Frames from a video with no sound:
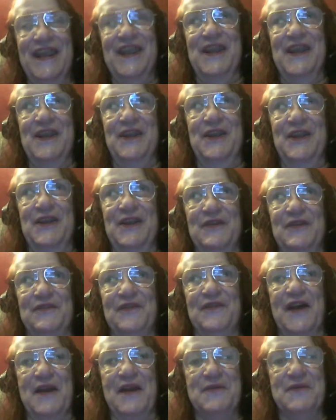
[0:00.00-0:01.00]

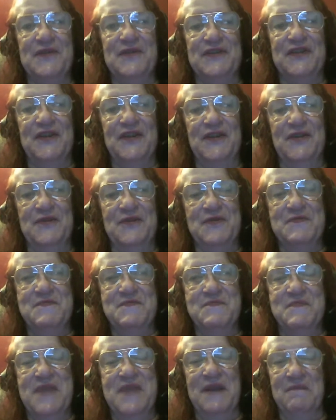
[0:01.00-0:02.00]
if I were to
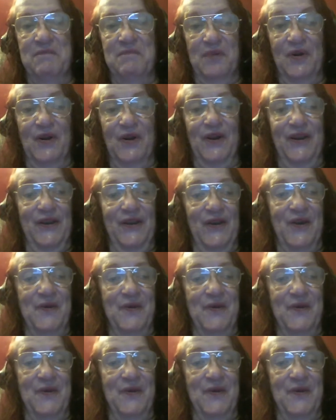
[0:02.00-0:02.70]
make book